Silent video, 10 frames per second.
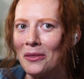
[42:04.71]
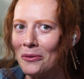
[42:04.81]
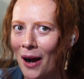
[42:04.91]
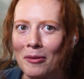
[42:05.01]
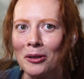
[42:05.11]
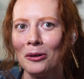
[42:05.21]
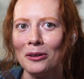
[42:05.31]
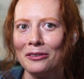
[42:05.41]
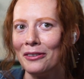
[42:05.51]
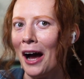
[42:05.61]
the rabbit hole
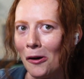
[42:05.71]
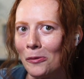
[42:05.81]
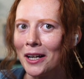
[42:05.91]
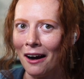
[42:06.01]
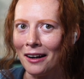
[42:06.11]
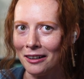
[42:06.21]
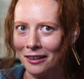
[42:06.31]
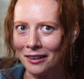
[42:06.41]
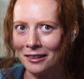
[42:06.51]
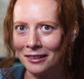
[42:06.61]
of how we got
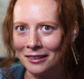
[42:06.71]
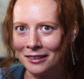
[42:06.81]
here.